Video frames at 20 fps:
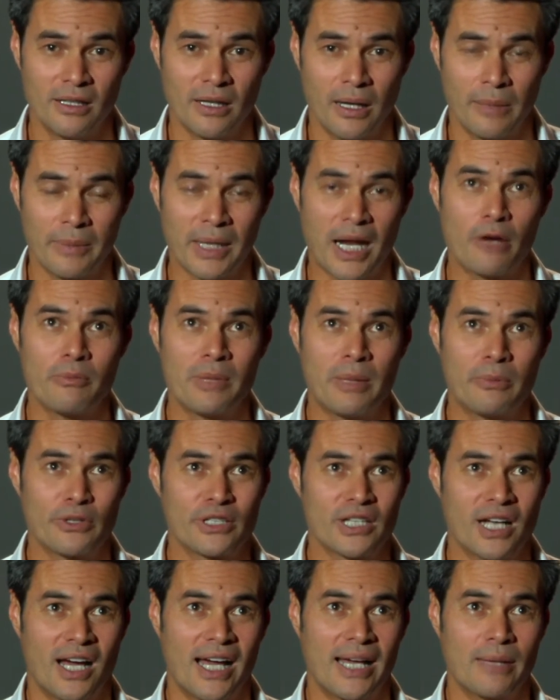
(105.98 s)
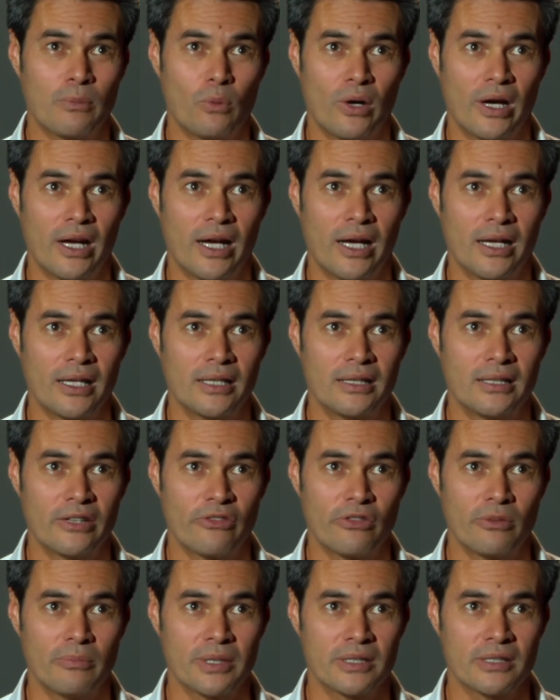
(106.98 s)
I mean, I remember a time where in the
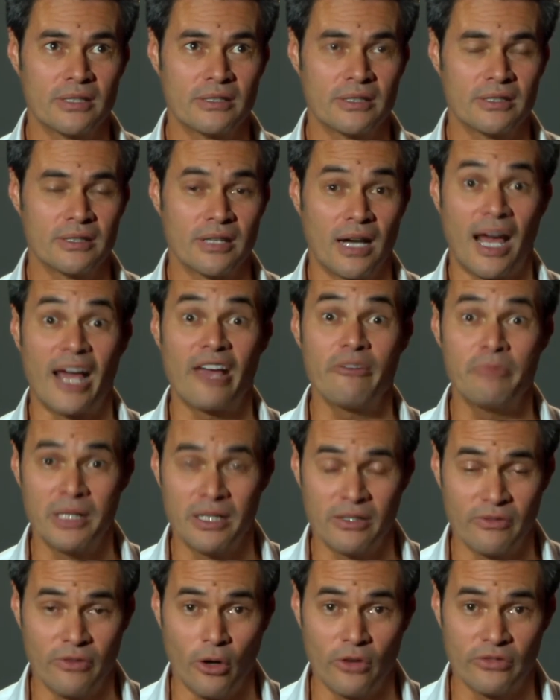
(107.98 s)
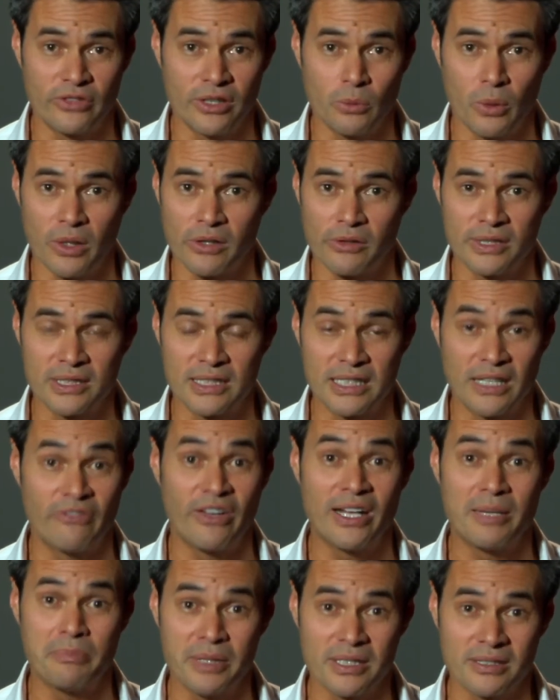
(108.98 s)
different businesses that I've been involved in, whether it's the
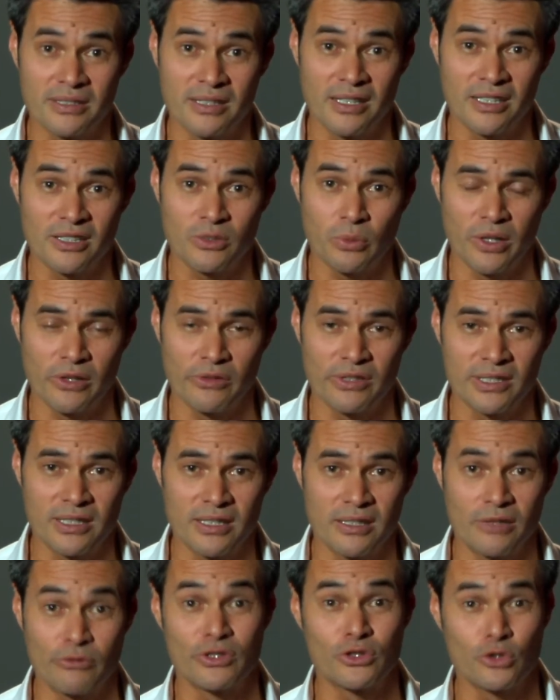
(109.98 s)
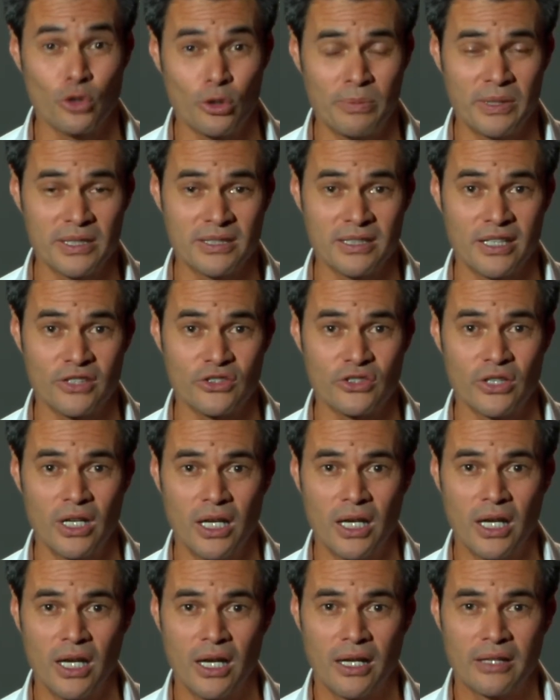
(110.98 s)
event business, whether it's in the resort business,
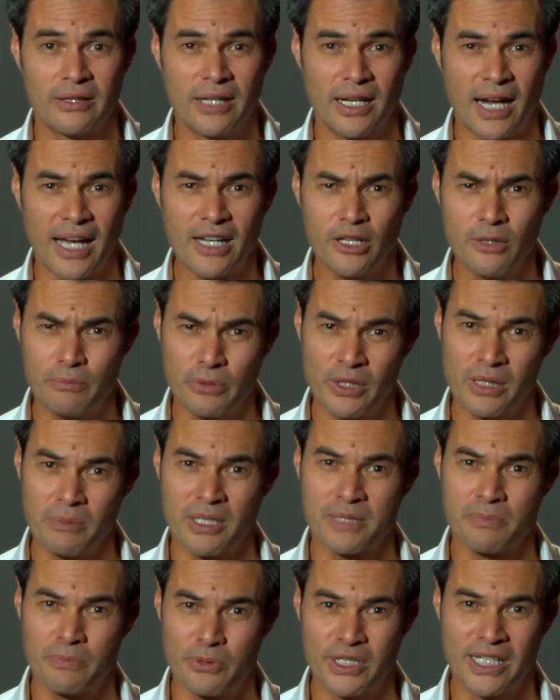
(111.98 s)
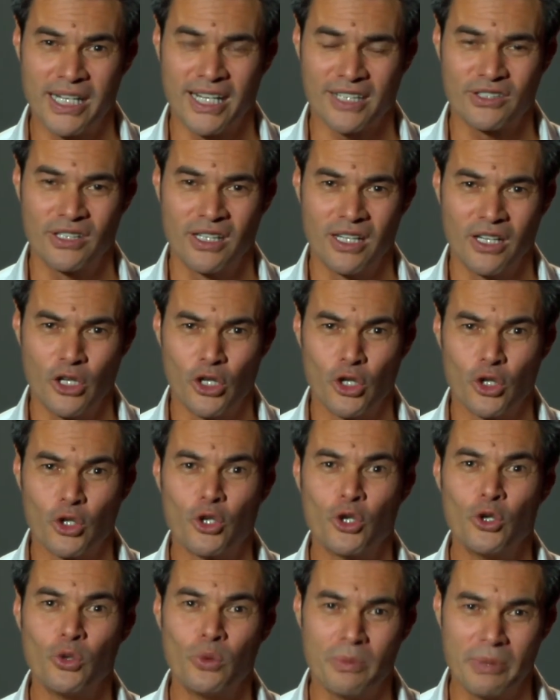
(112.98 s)
that I could pretty much predict
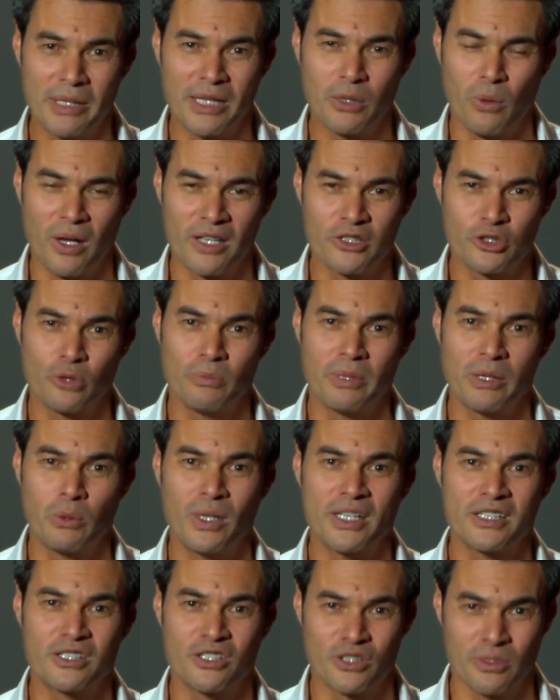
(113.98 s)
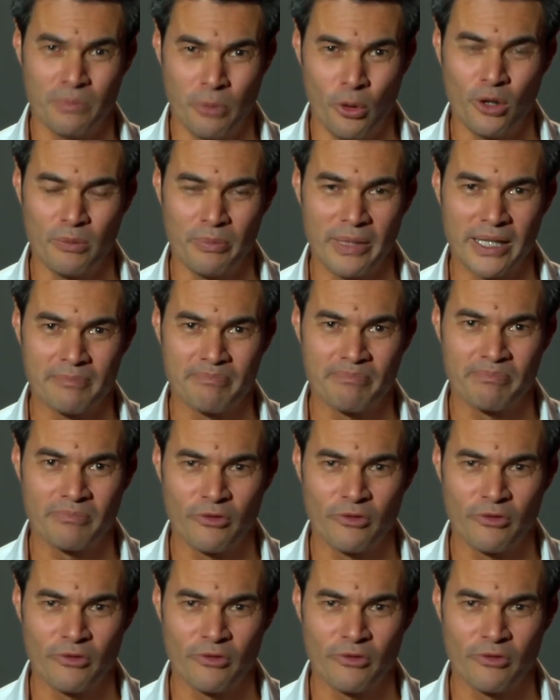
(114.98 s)
who would be the ones who'd be willing to support me.